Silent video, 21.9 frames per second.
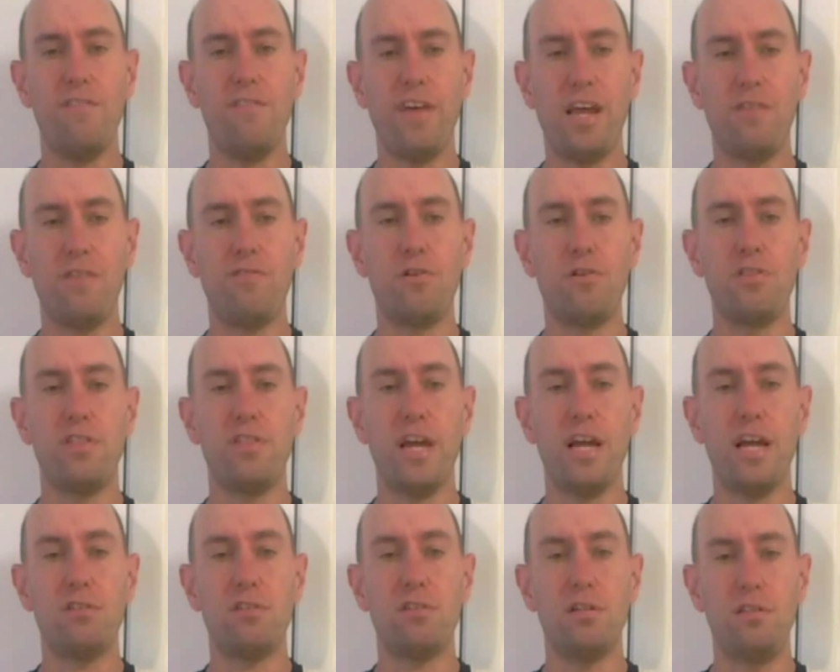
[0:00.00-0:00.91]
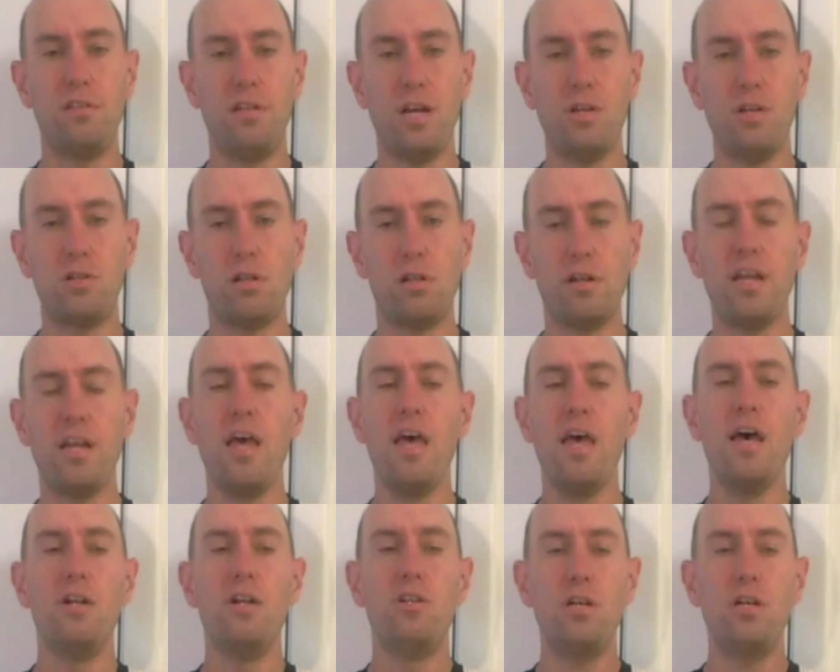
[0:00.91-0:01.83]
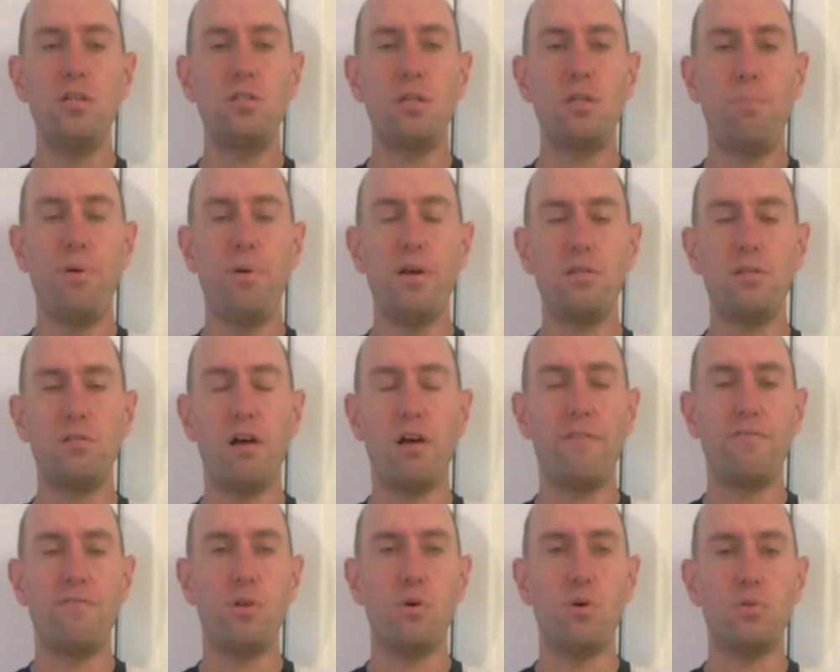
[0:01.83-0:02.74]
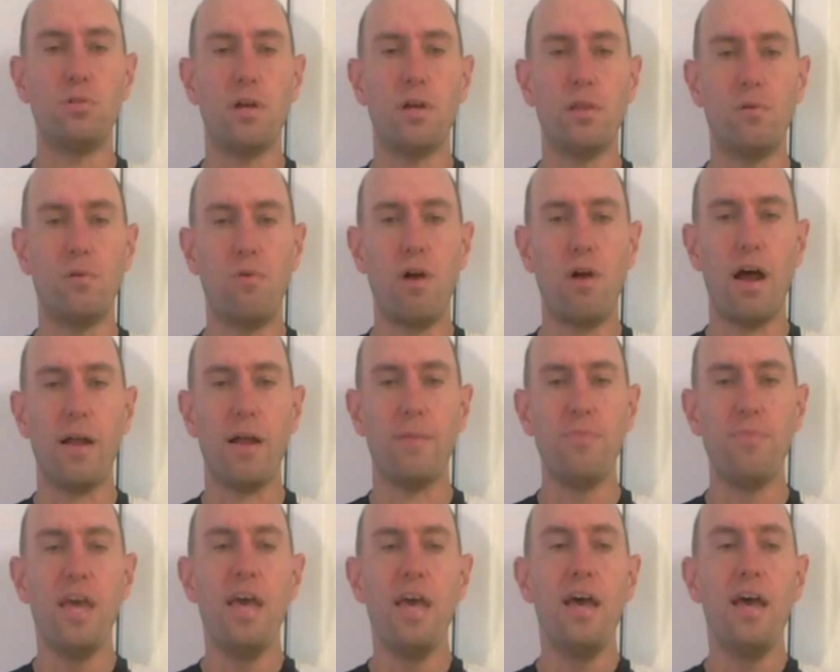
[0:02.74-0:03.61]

of hateful things intentionally just to piss off those on the right.